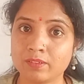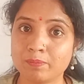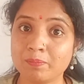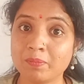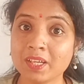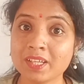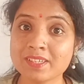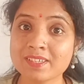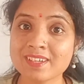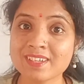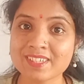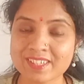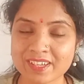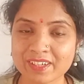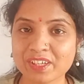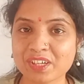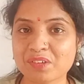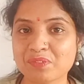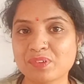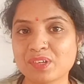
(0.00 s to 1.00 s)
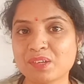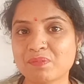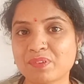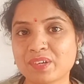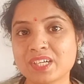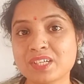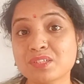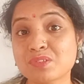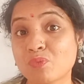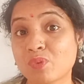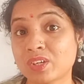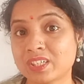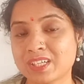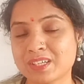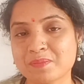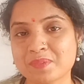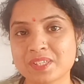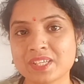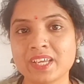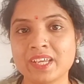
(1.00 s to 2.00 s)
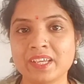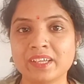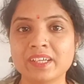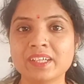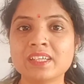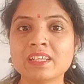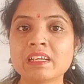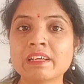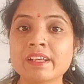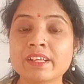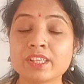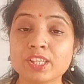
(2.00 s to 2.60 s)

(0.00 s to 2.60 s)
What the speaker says: please listen carefully friends what I am saying it.